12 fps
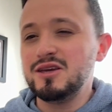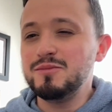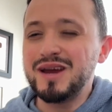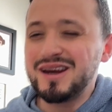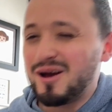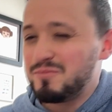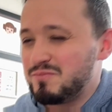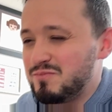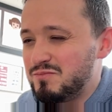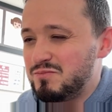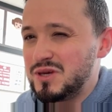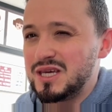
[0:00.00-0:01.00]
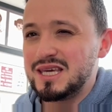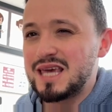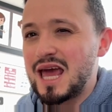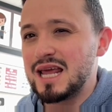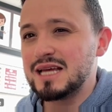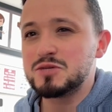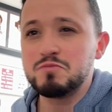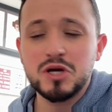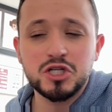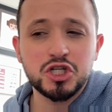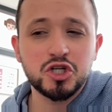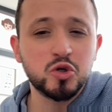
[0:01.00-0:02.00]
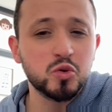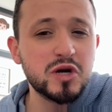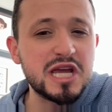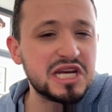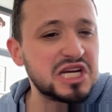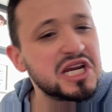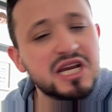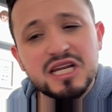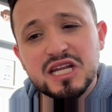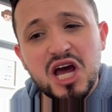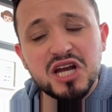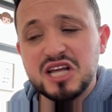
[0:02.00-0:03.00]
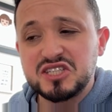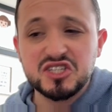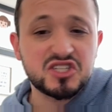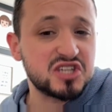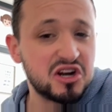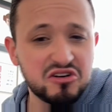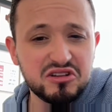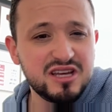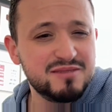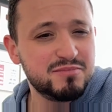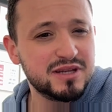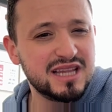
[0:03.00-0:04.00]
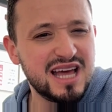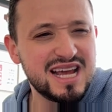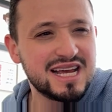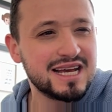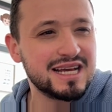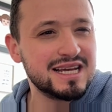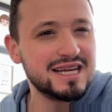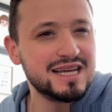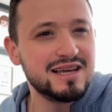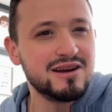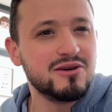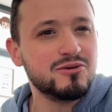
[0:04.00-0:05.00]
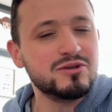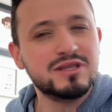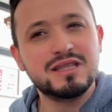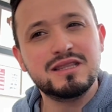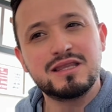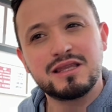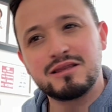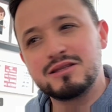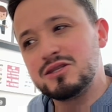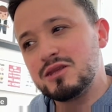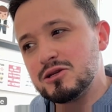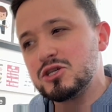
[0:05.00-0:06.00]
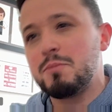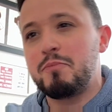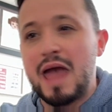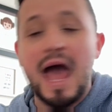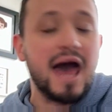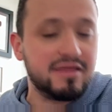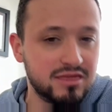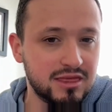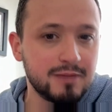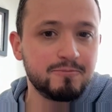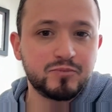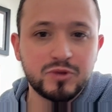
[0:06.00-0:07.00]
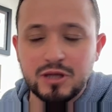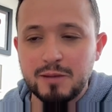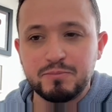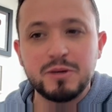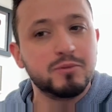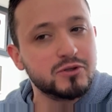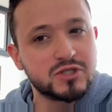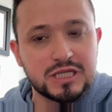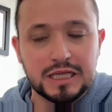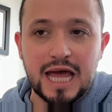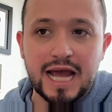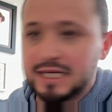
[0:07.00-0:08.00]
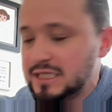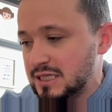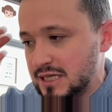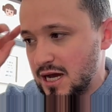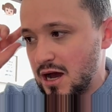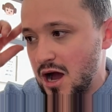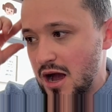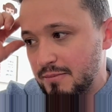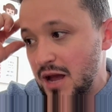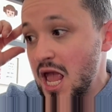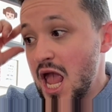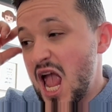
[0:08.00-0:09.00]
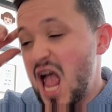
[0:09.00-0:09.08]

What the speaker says: You might not be getting as much grit and not necessarily, but like, there's a path that people select. I'm